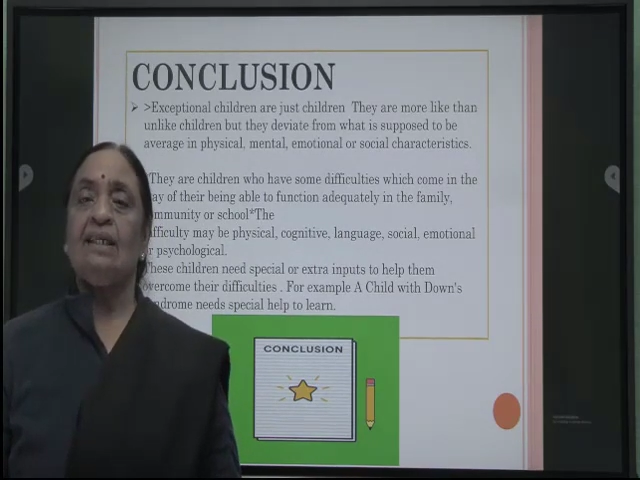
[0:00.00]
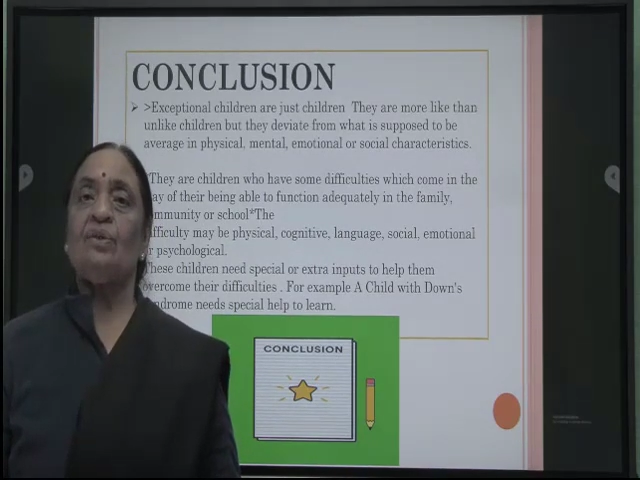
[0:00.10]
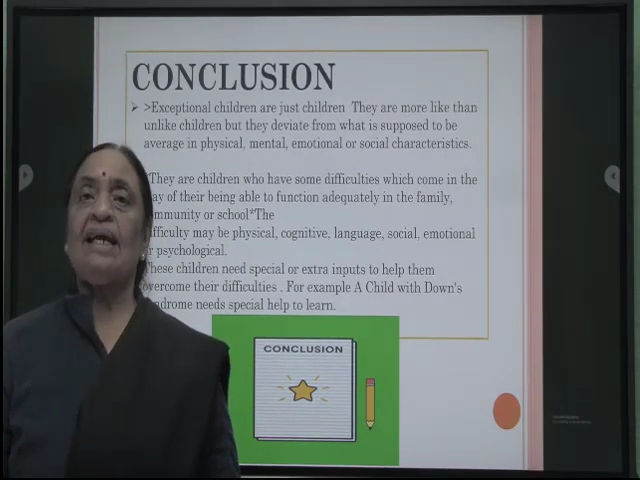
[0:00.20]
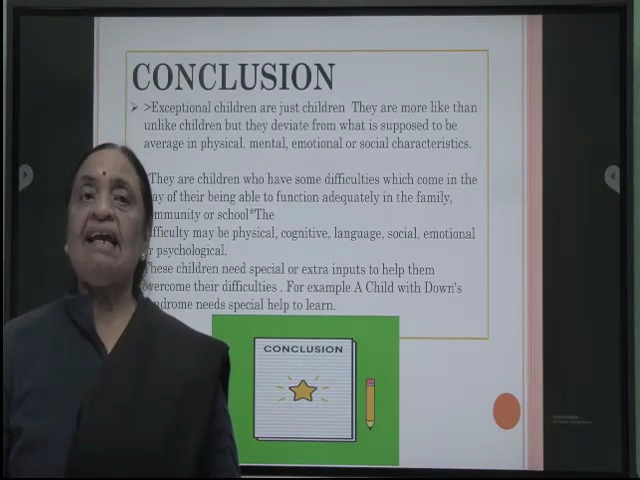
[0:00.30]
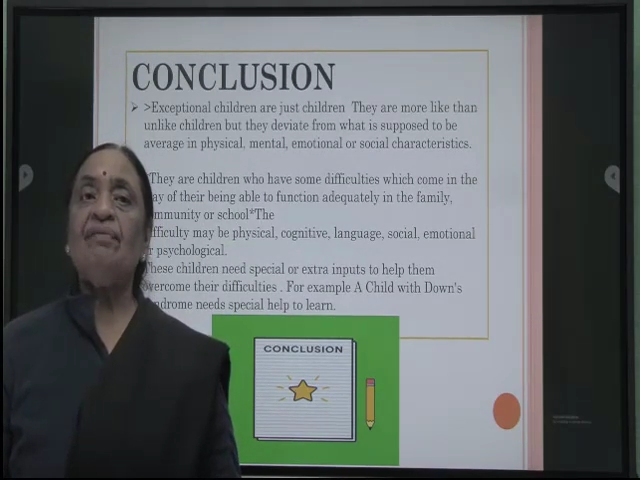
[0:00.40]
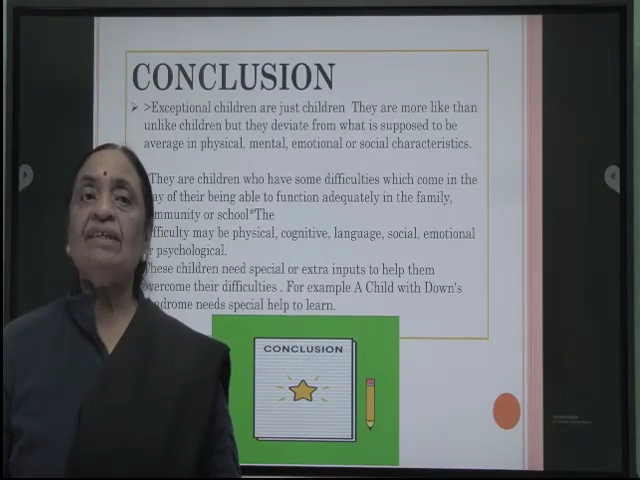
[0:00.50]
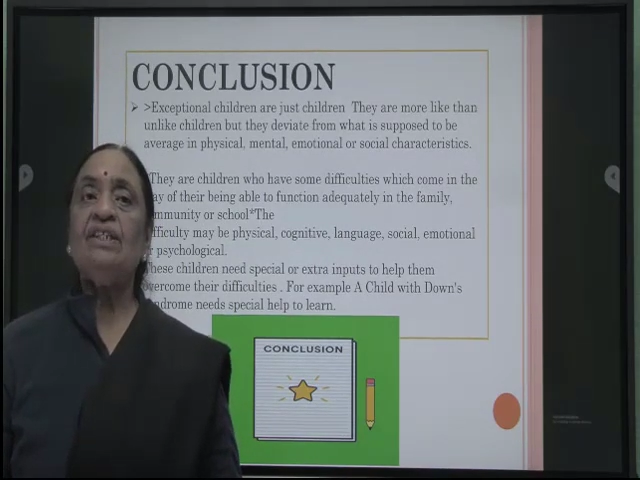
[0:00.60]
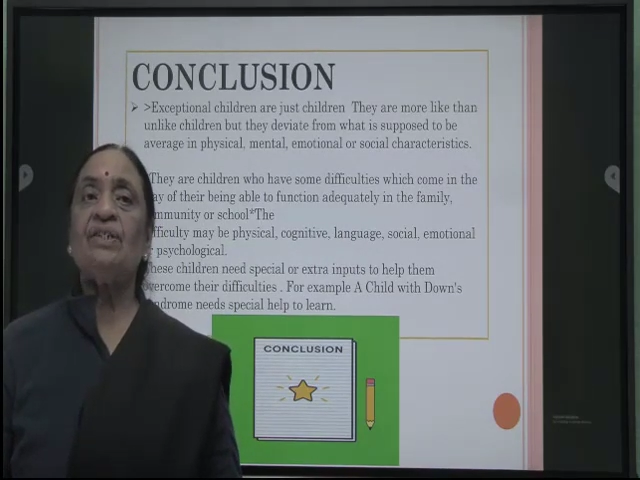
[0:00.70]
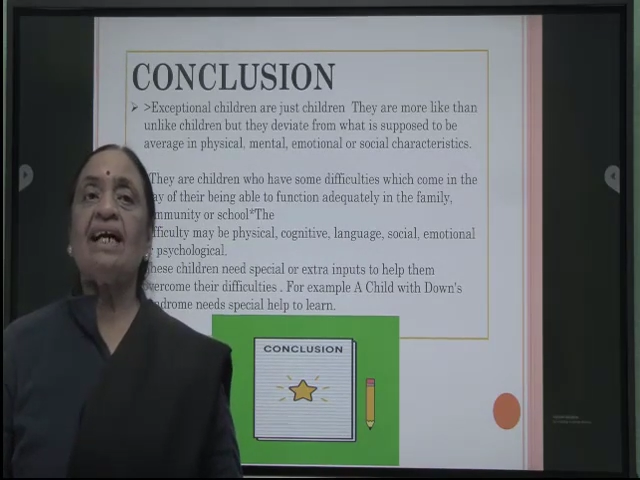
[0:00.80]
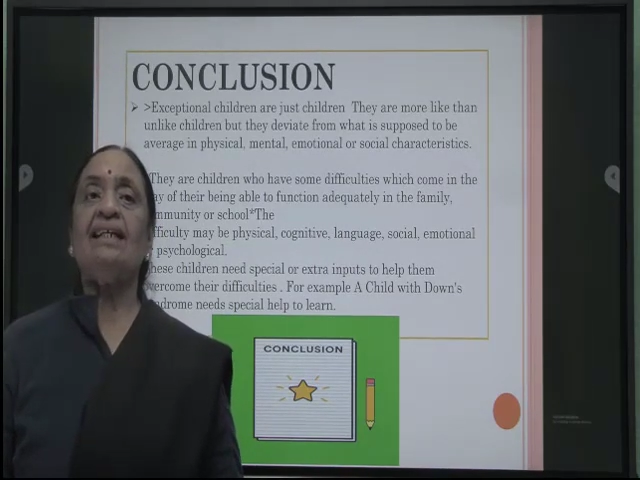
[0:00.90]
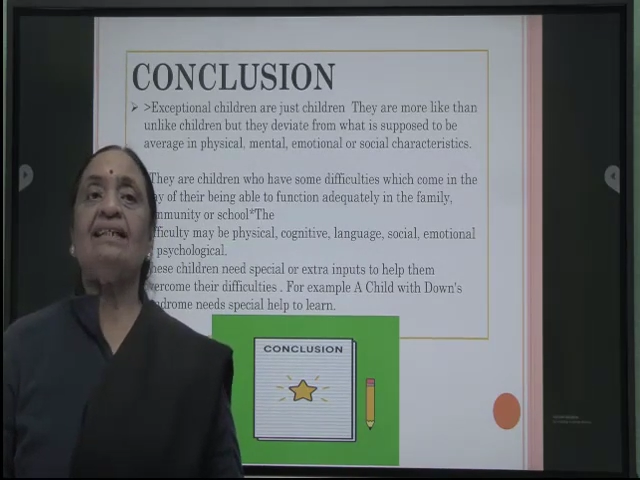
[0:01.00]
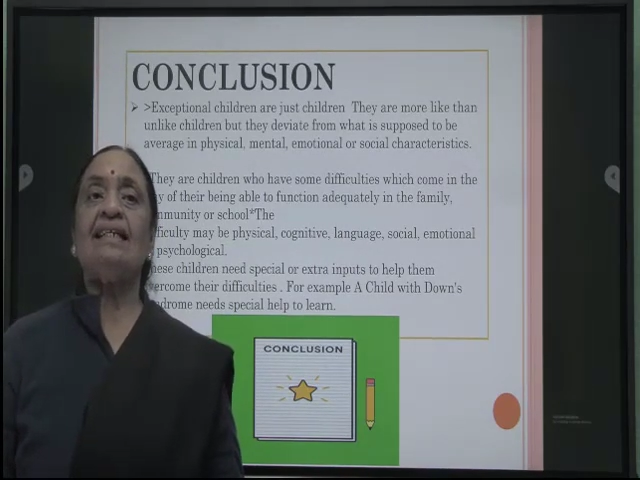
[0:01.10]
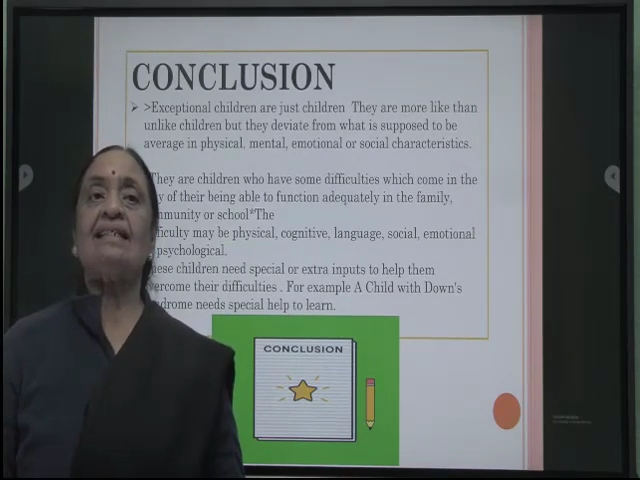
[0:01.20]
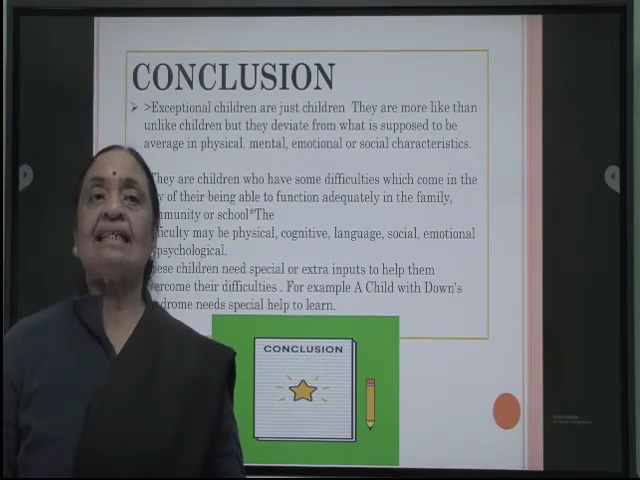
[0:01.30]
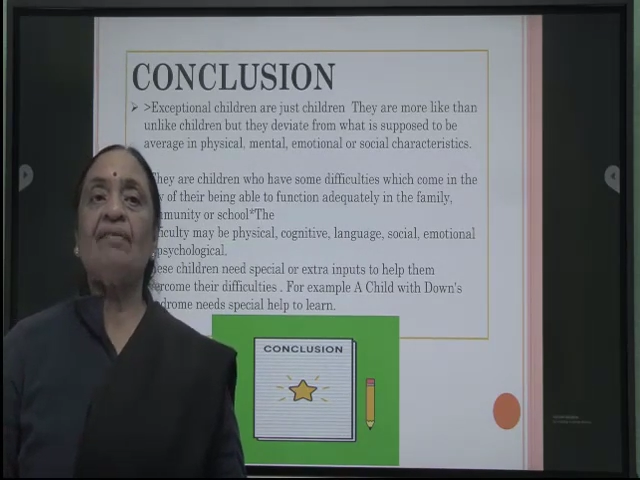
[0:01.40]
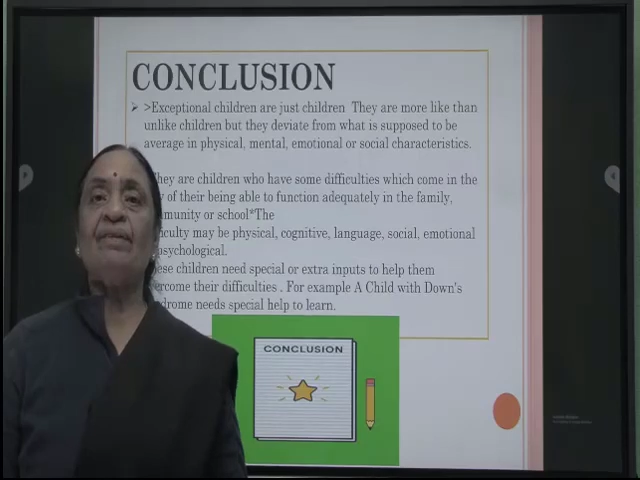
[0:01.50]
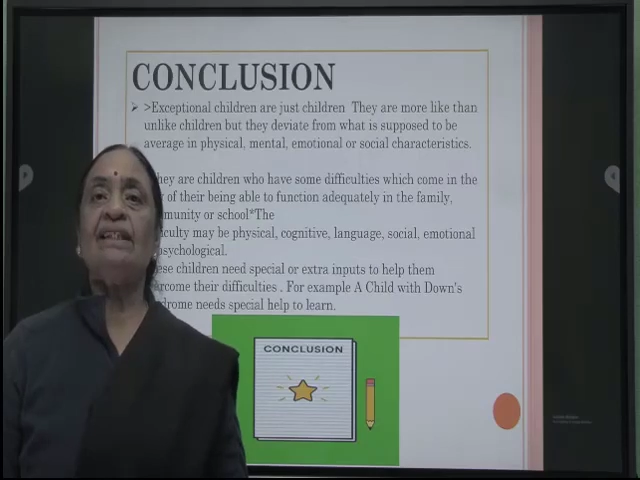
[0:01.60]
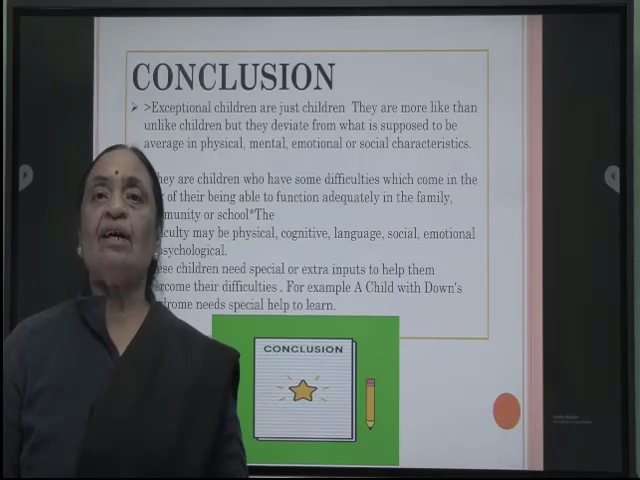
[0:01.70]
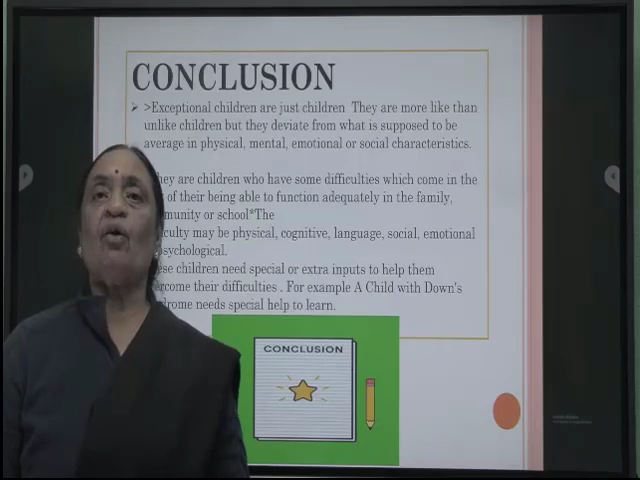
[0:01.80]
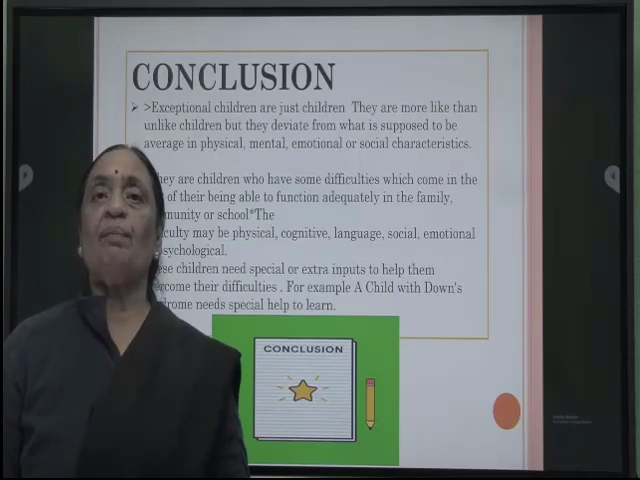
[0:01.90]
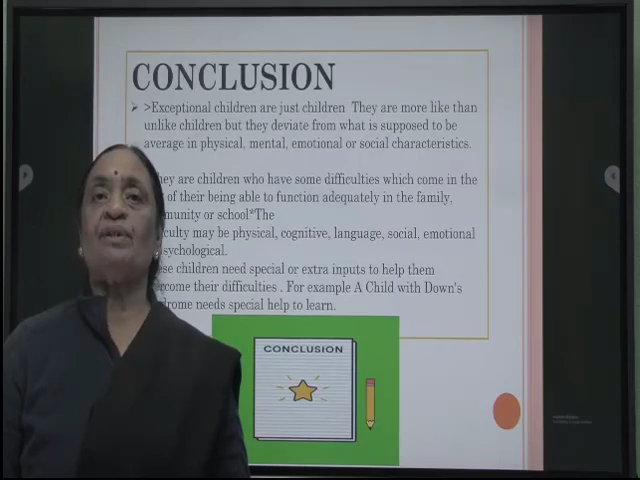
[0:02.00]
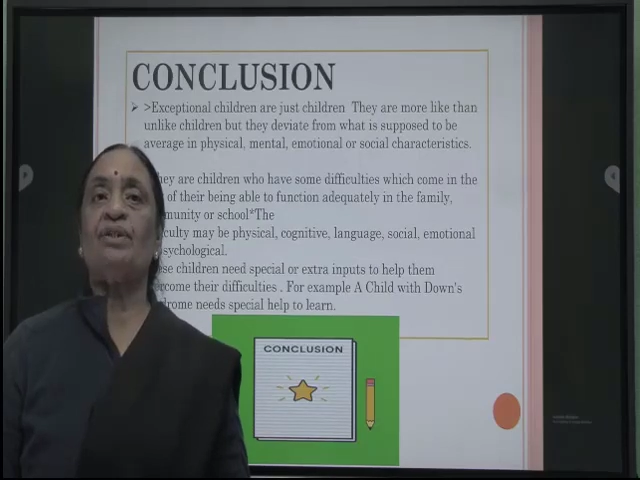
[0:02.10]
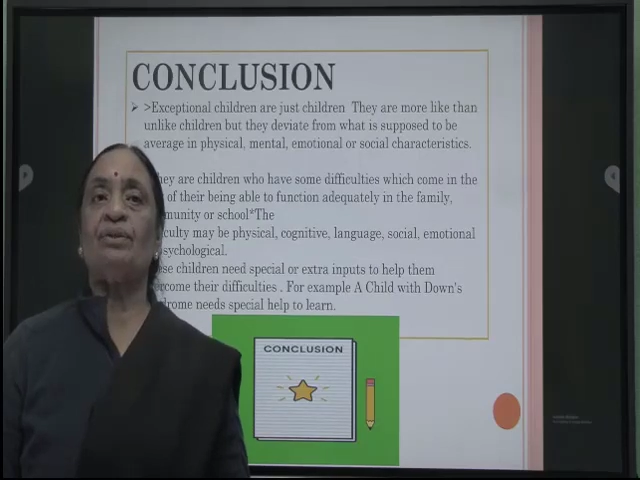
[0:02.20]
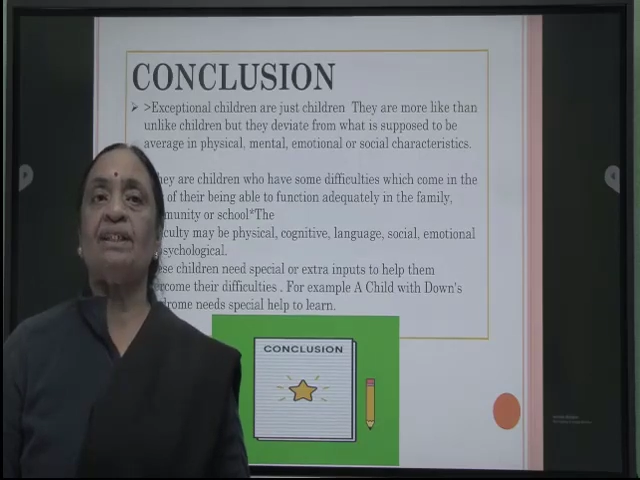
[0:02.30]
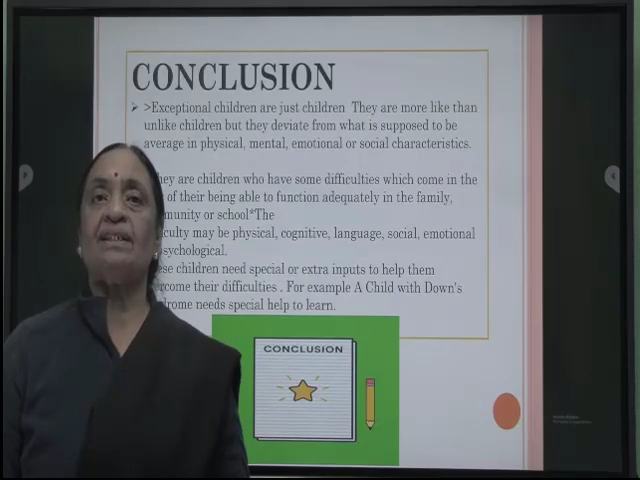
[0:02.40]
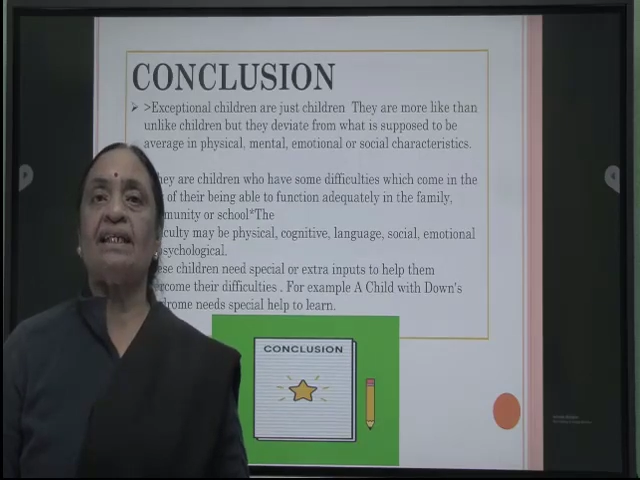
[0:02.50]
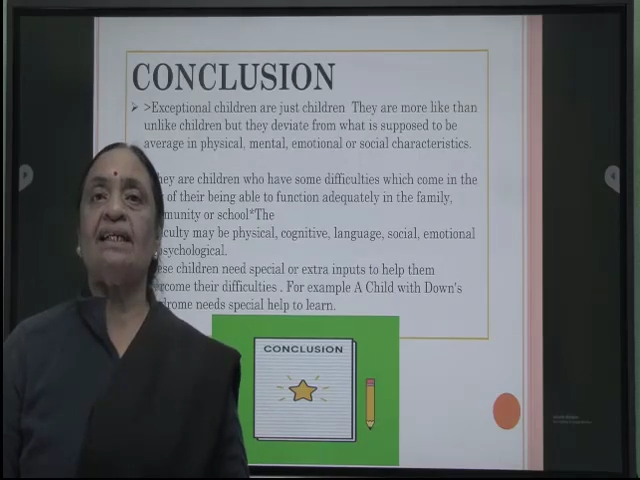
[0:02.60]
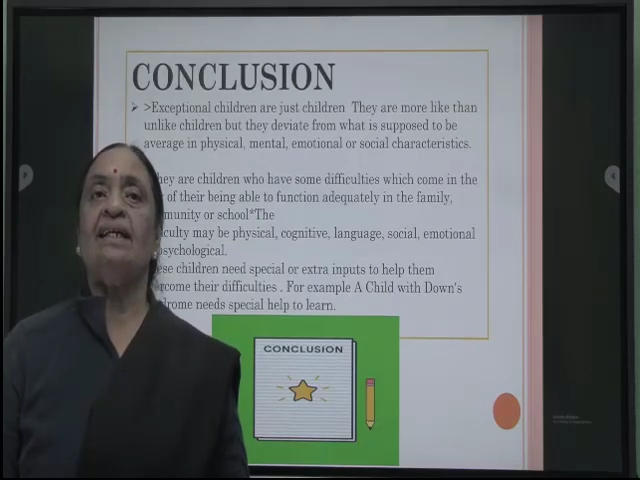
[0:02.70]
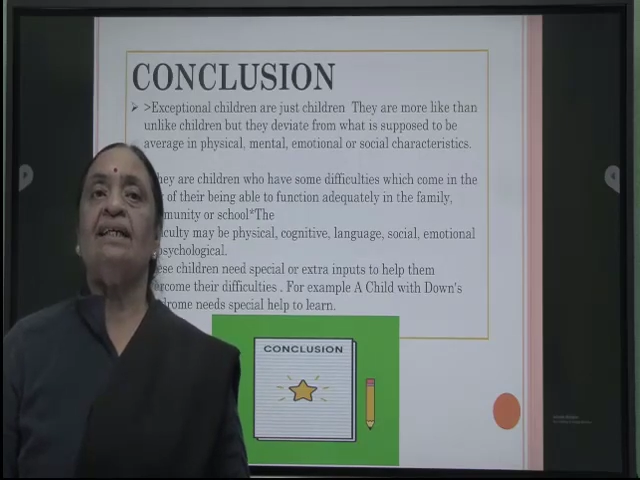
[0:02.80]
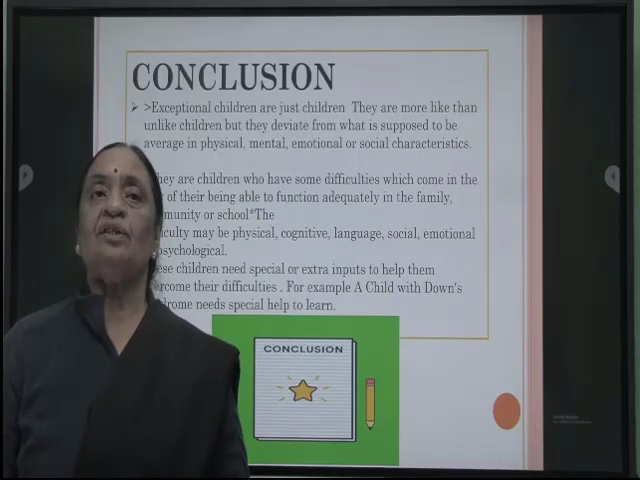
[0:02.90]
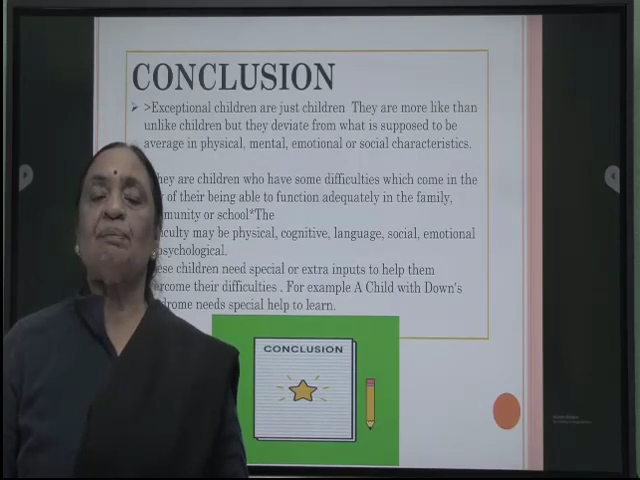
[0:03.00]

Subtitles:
So every child is given the opportunity